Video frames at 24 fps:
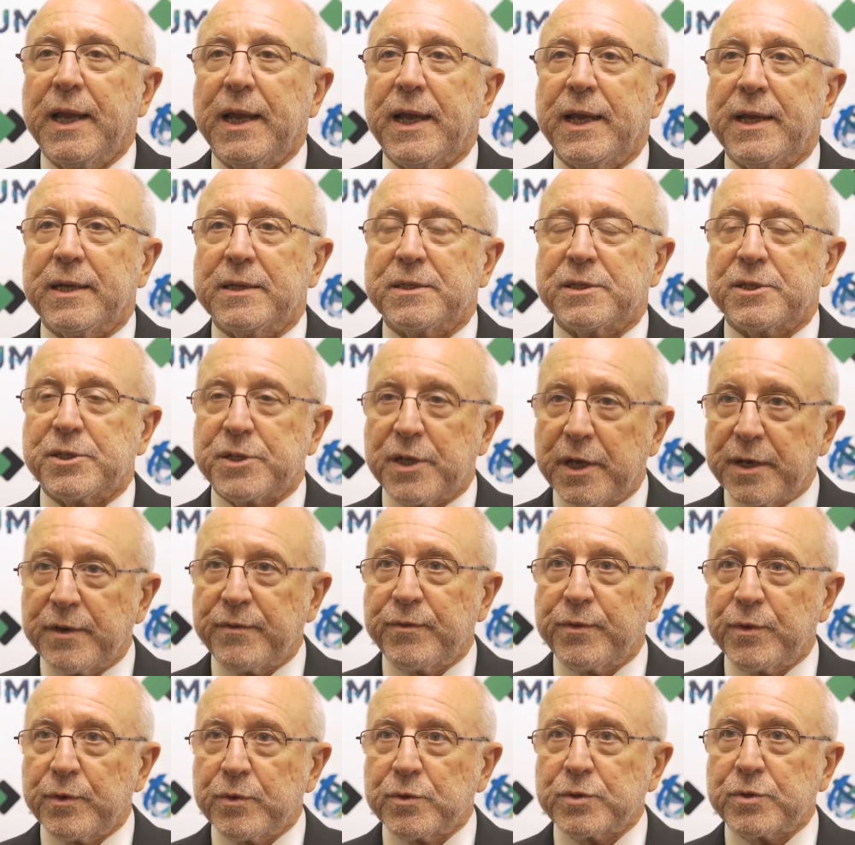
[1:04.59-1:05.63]
and share
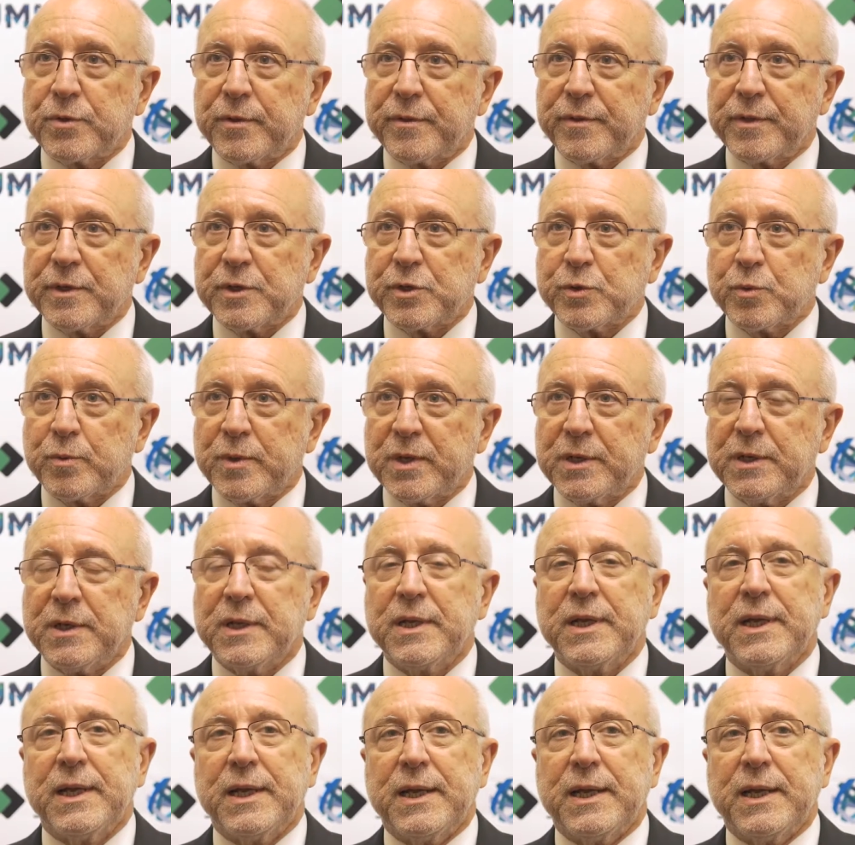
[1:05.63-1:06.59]
views on this one